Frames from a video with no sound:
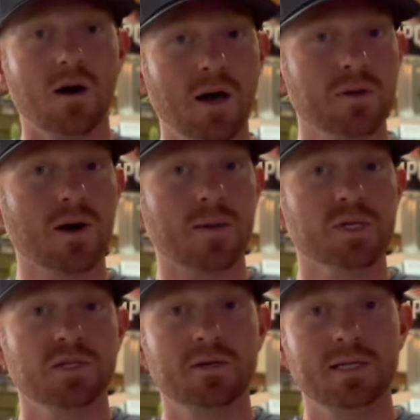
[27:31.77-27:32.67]
other
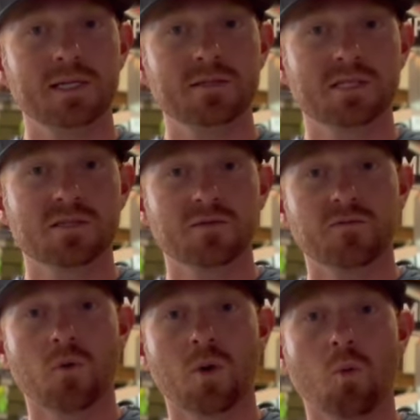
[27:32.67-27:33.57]
opportunities
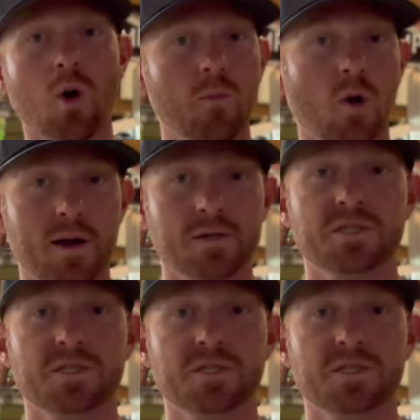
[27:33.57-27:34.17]
for warm water